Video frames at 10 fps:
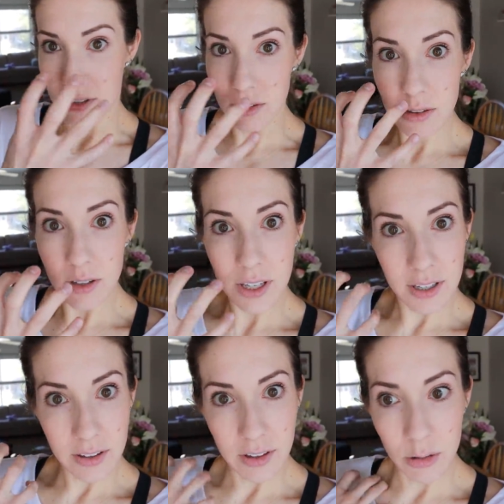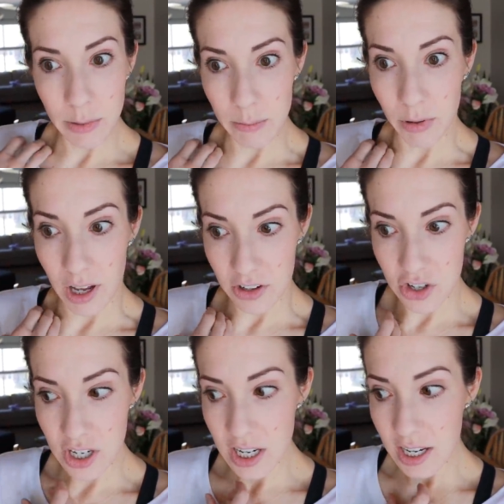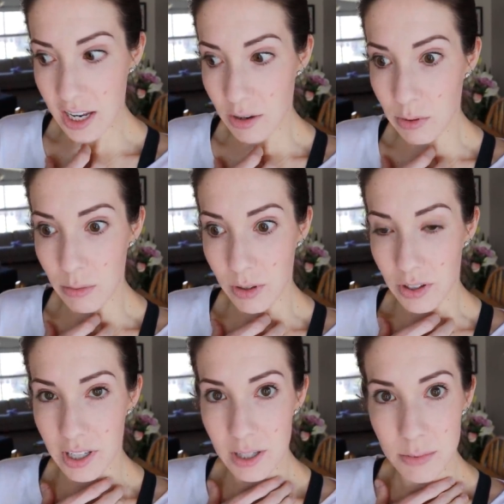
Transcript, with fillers: still looking a little bit blotchy and we were looking